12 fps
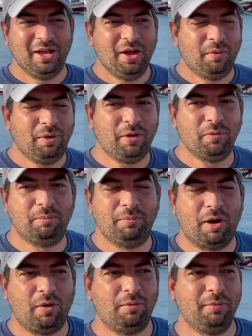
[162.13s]
Well,
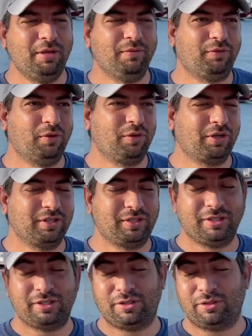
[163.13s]
our main focus
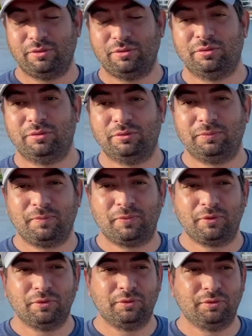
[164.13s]
is to,
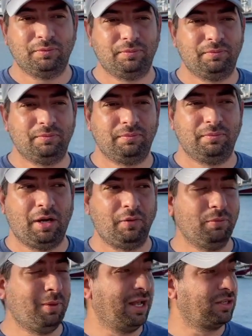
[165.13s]
to
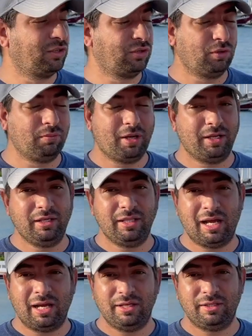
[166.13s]
Aruba has so many
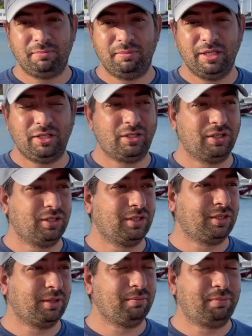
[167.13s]
nice beaches
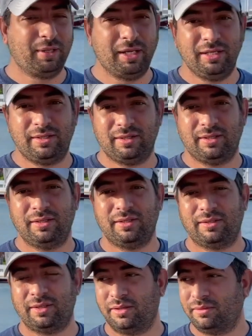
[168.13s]
and
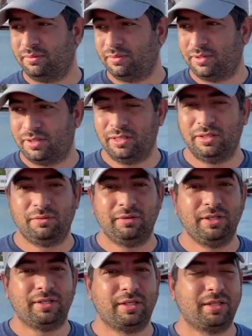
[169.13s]
places and
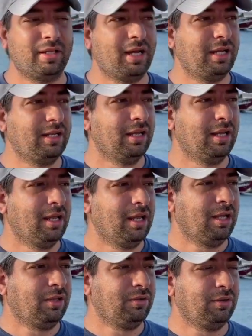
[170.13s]
sceneries at night.
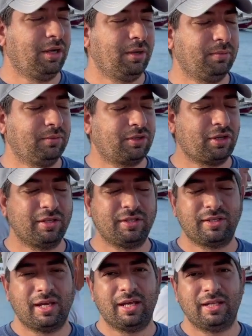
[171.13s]
You have
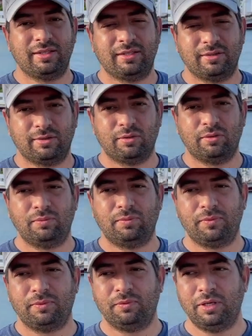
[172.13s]
sunsets. So
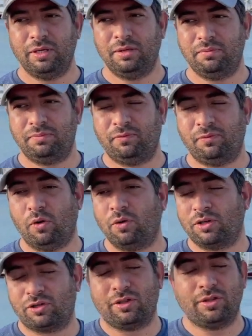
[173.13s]
we
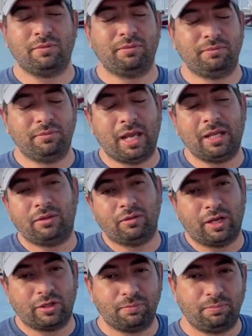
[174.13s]
focus on that to
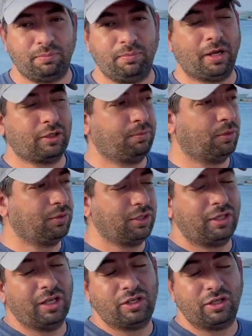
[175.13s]
expose it
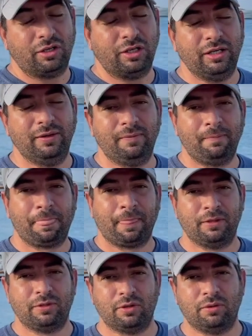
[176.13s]
digitally